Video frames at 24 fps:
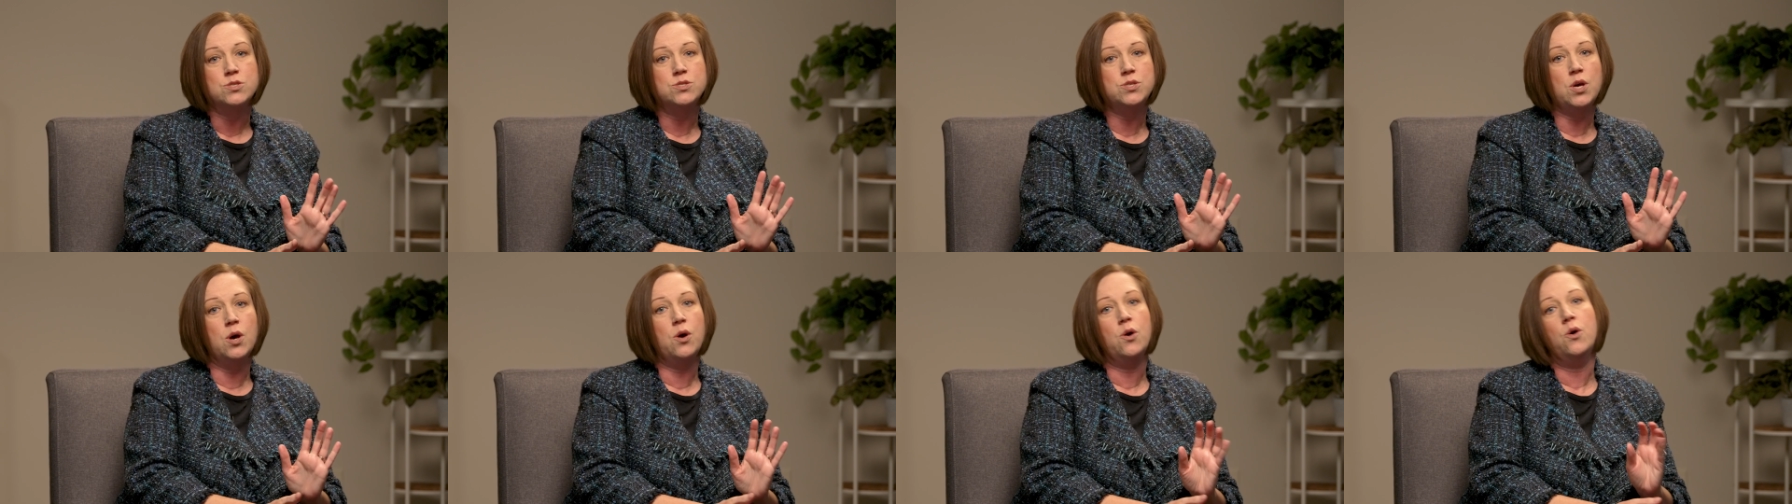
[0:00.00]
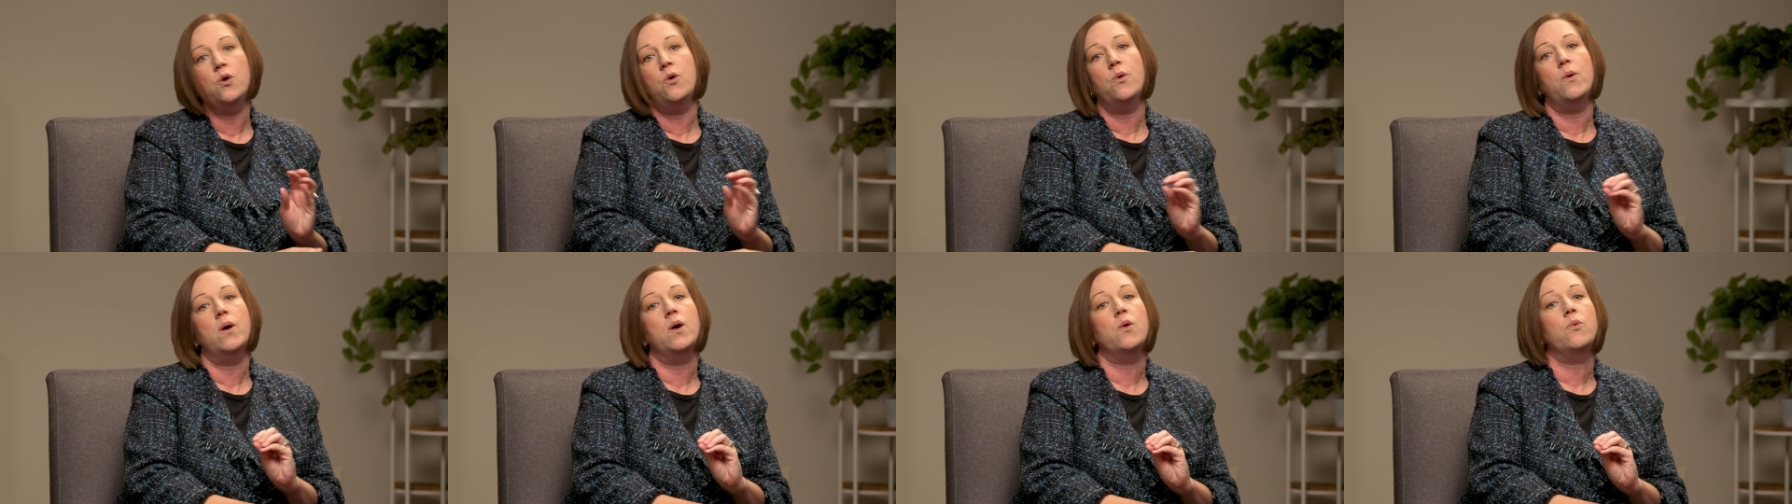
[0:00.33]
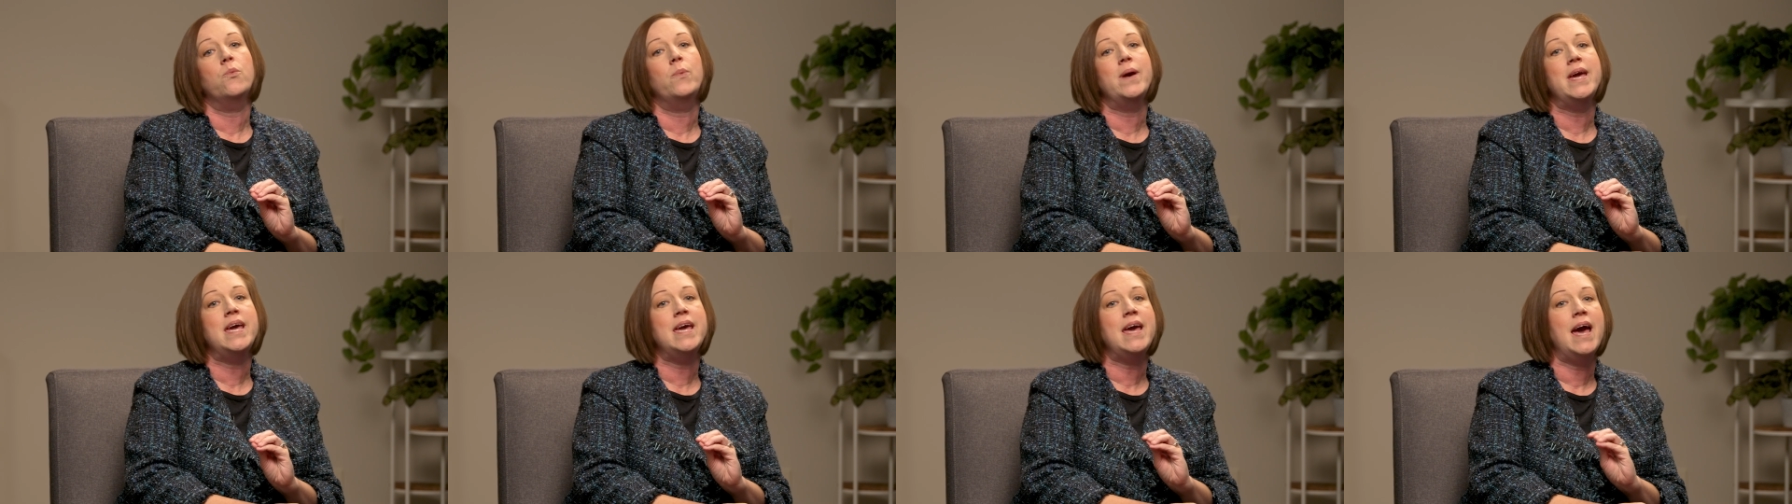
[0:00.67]
So
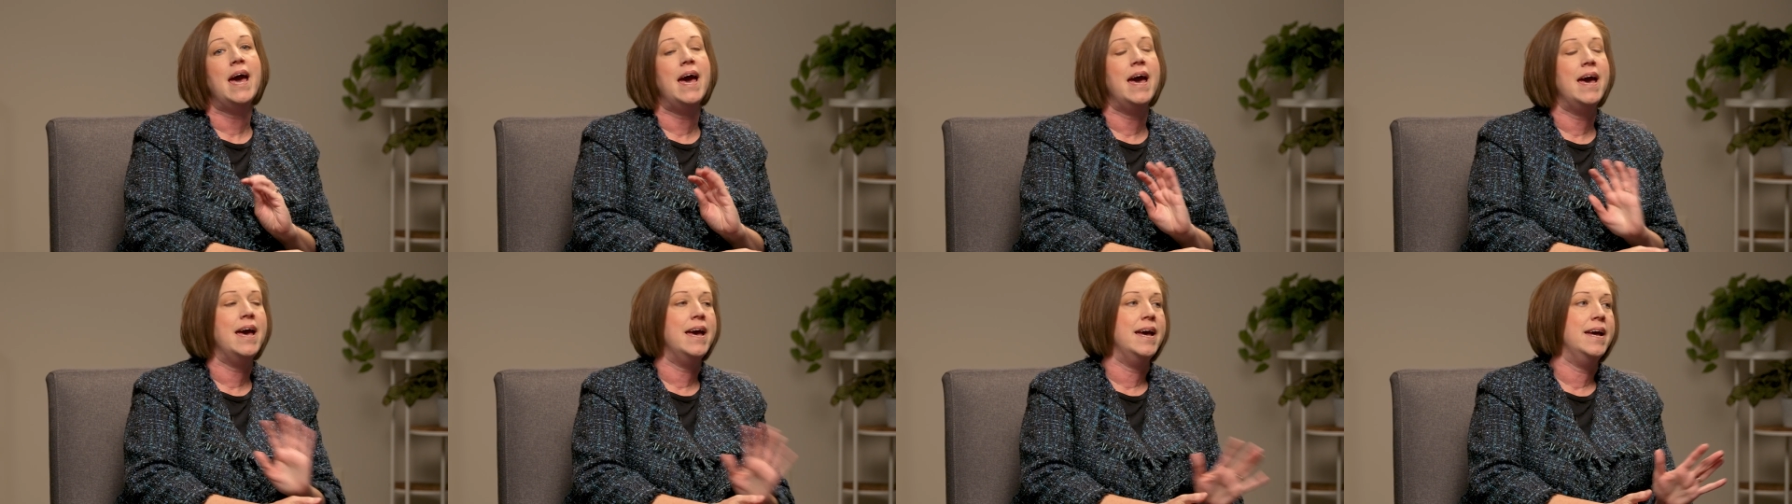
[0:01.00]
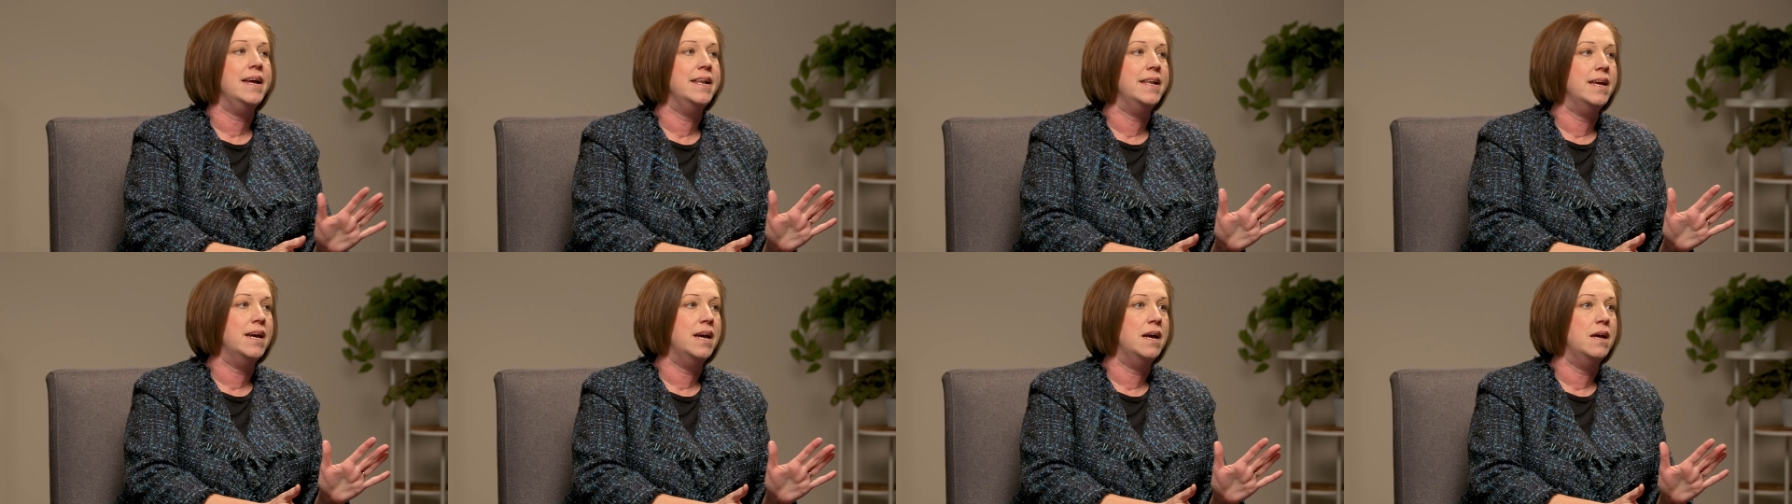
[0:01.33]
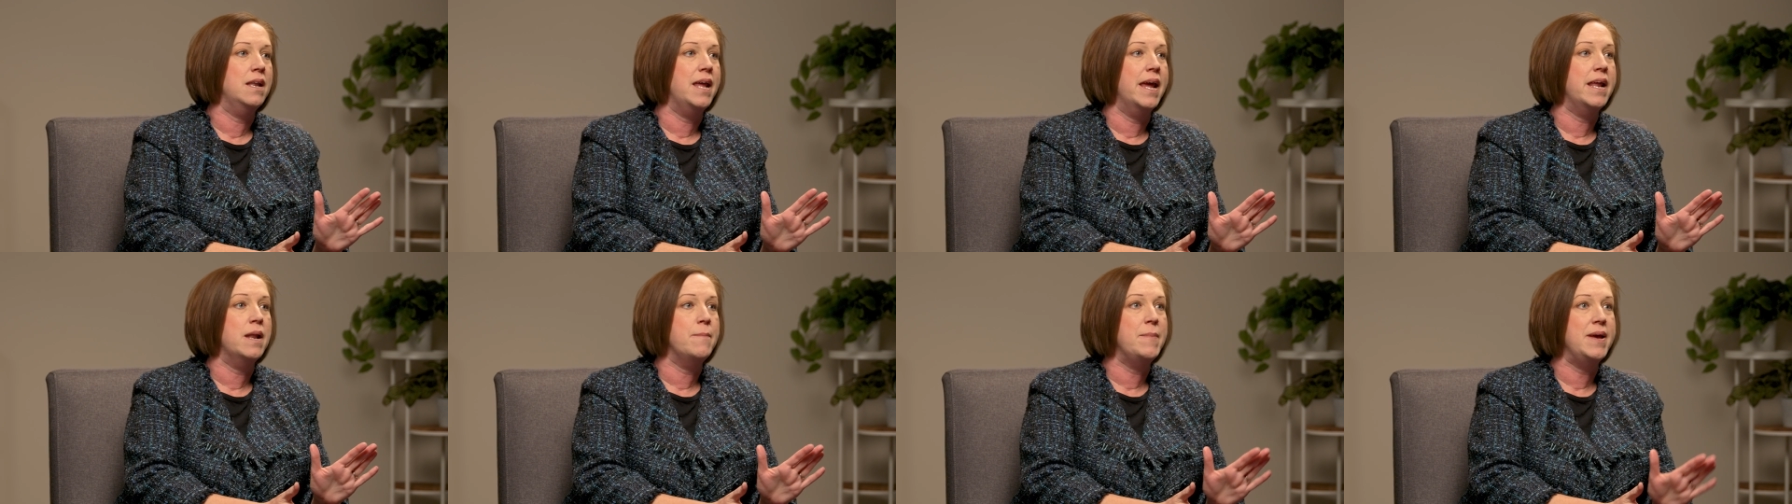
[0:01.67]
we had
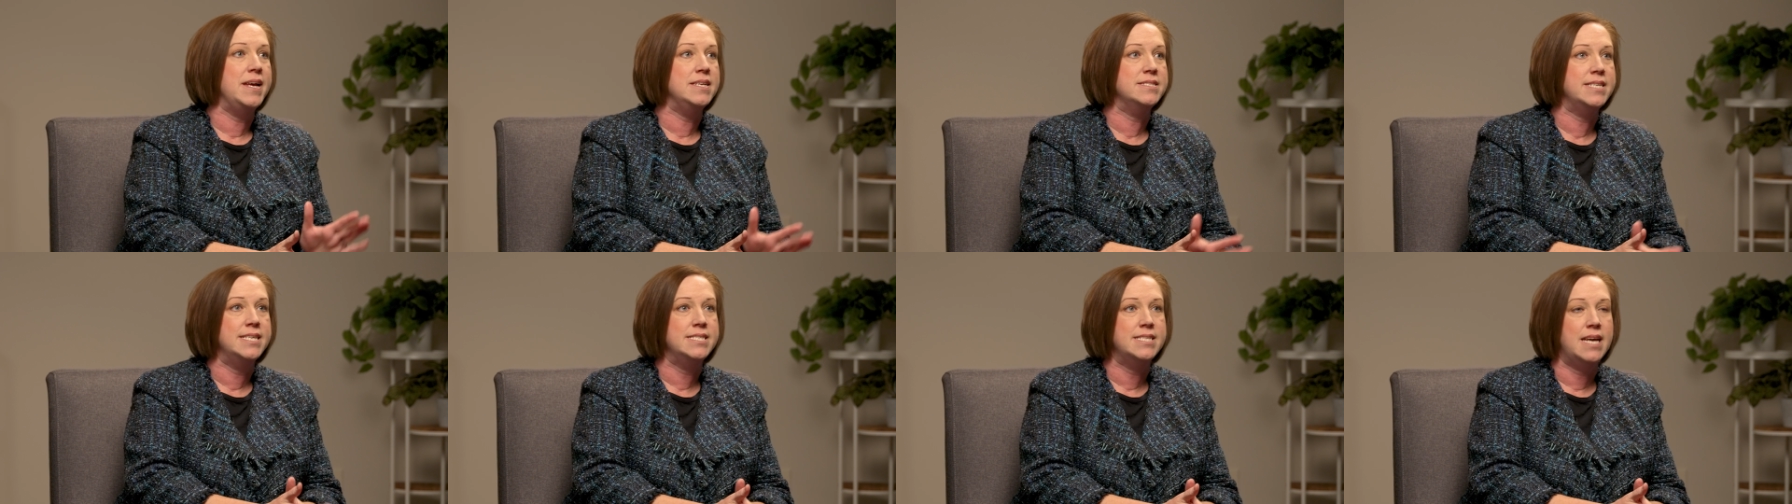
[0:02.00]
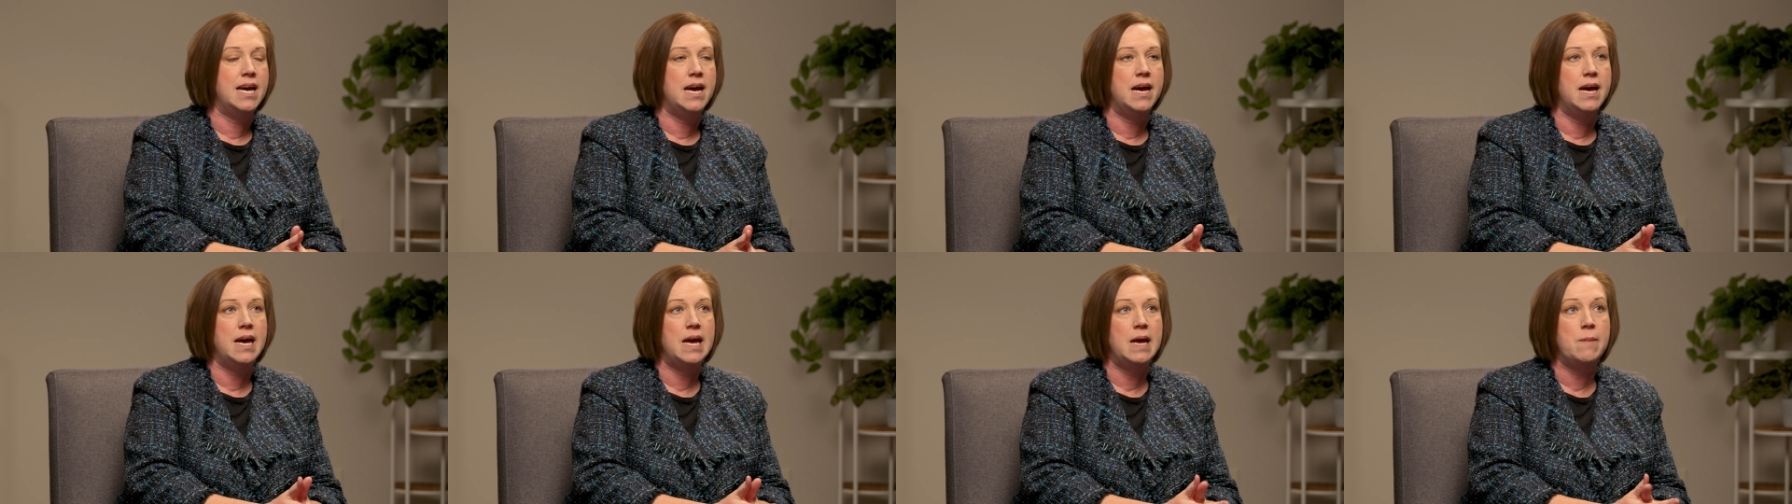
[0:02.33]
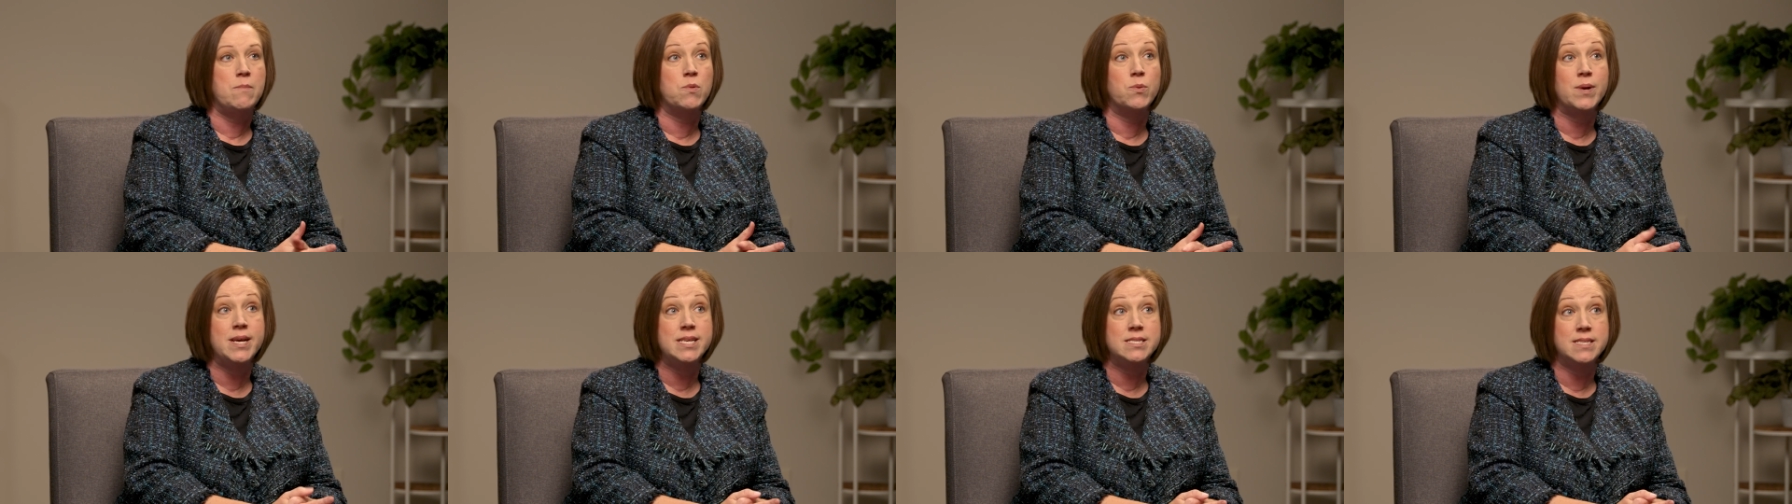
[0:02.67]
an amazing
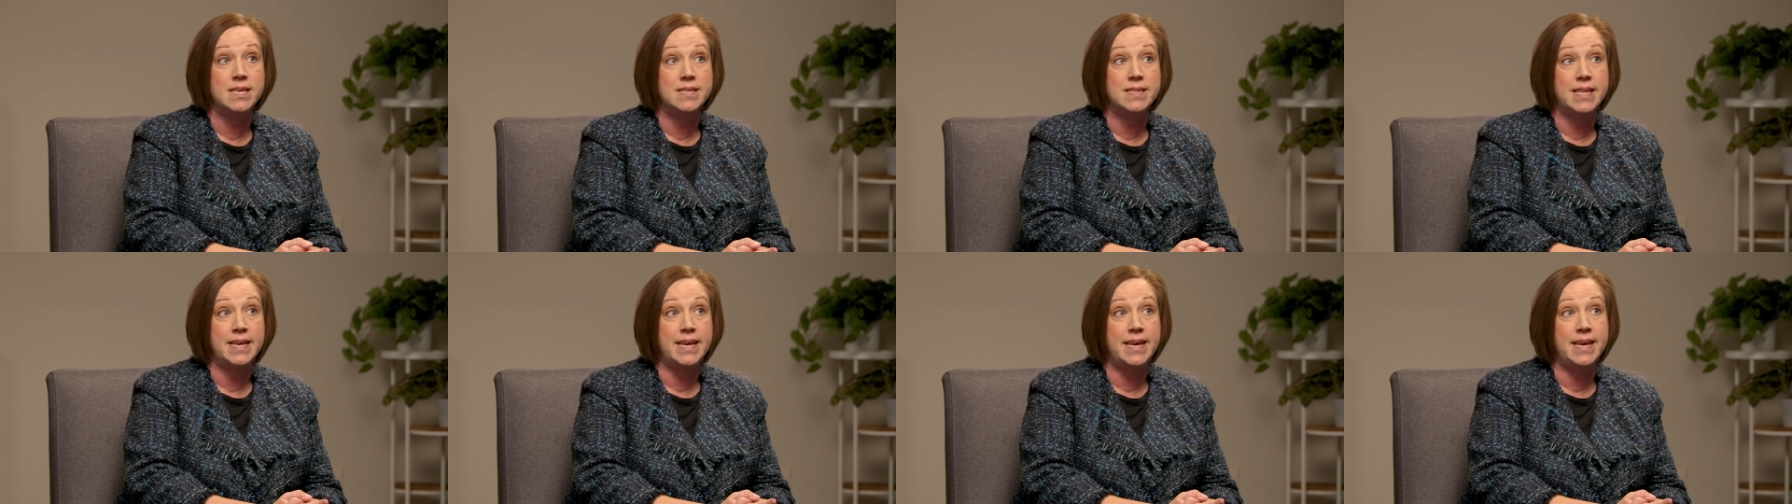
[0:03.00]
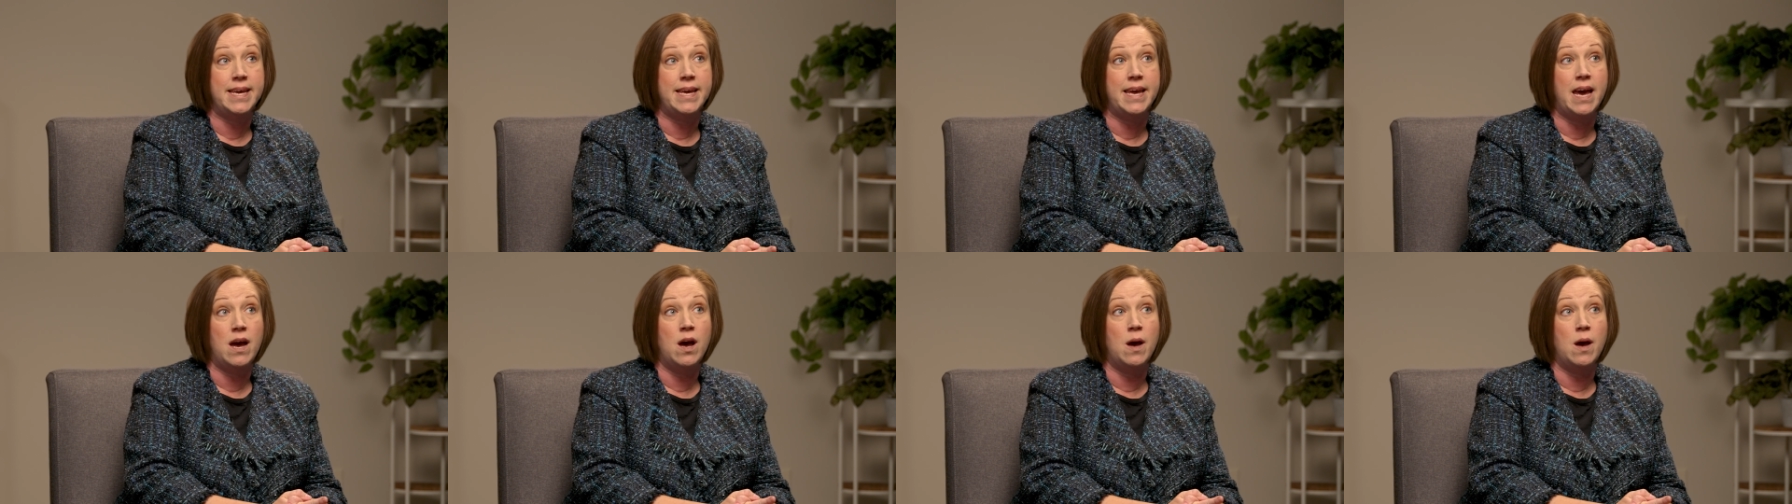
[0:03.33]
time recently,